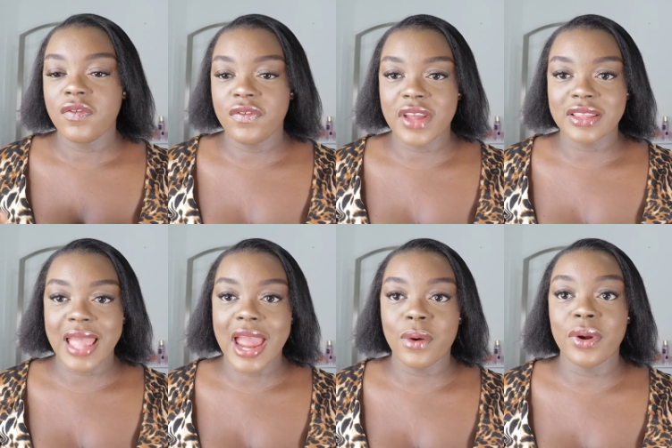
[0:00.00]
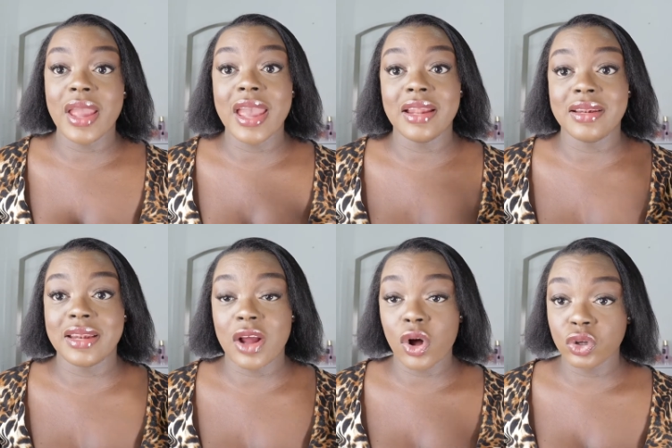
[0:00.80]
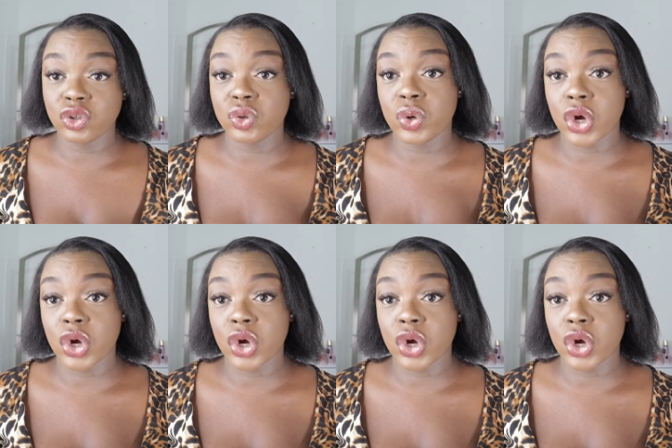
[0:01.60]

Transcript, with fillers: flat iron and also